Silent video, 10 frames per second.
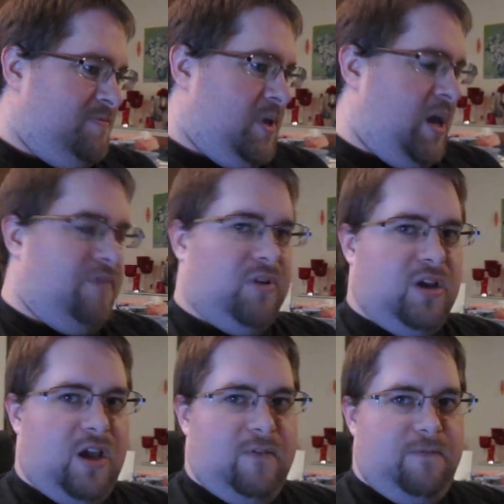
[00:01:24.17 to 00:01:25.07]
haven't
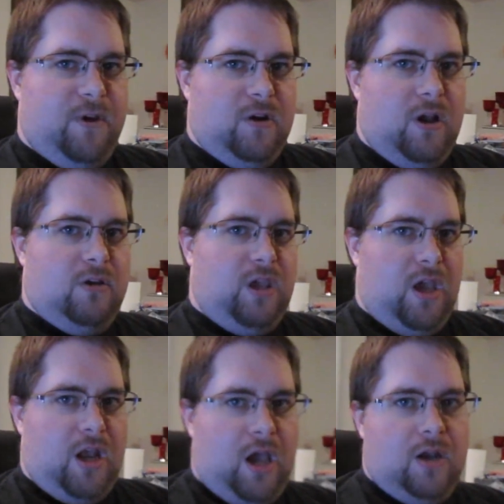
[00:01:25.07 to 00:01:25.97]
kind of figured out
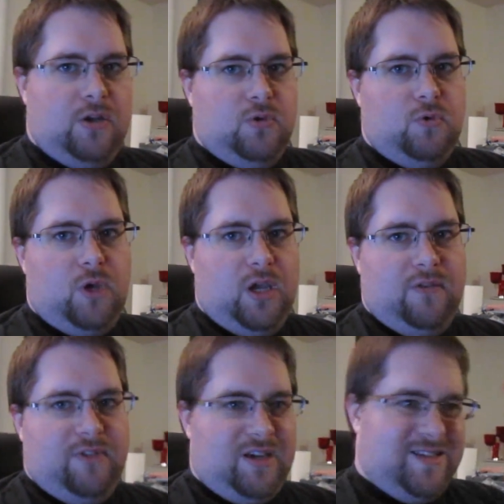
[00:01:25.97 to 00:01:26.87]
yet how to do kind
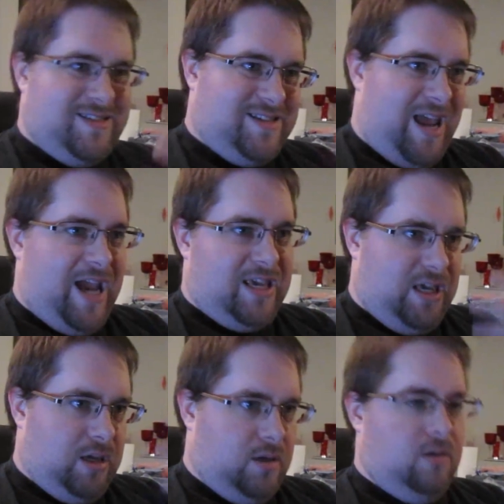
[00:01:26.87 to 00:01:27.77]
of like a
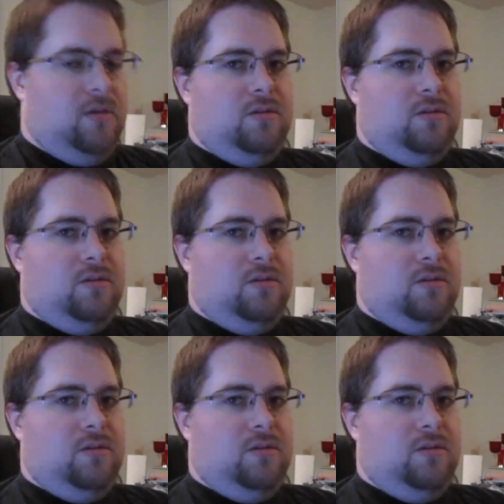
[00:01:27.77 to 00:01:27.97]
stacking.